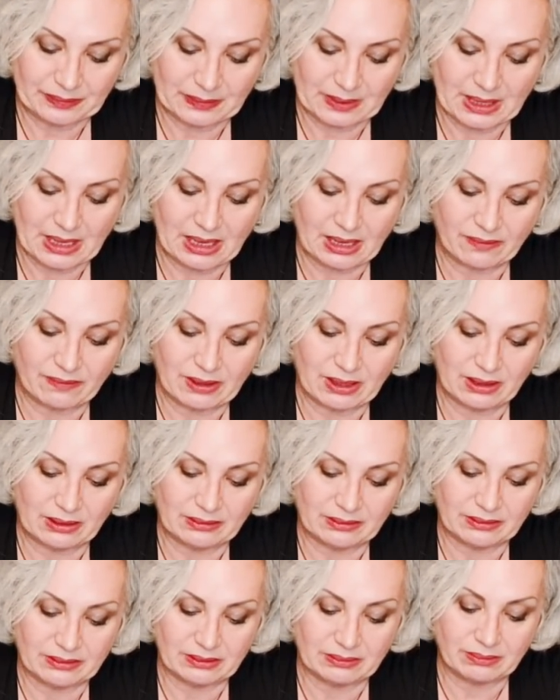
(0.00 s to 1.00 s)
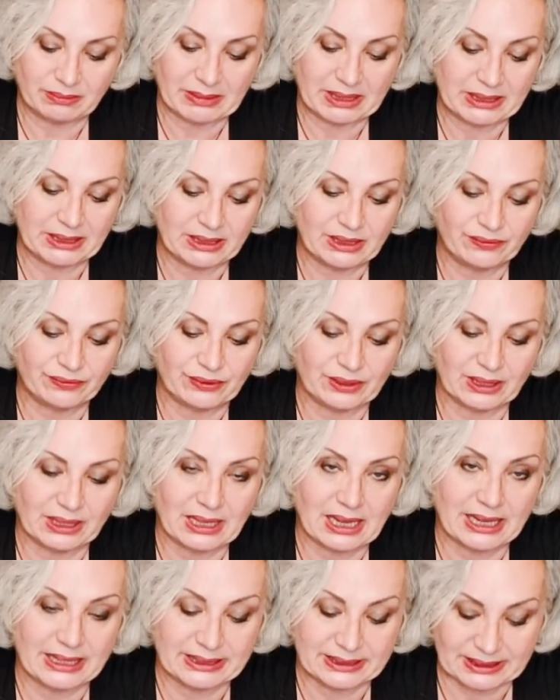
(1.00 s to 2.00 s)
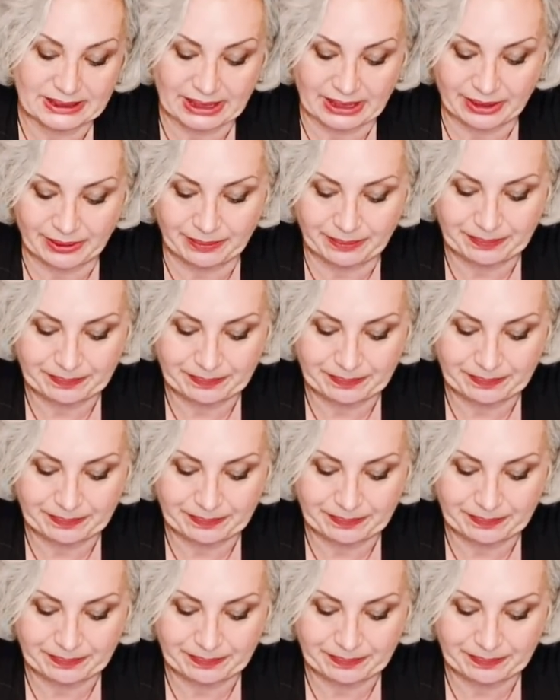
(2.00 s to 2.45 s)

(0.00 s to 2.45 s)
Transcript: I have uh, many different kinds here.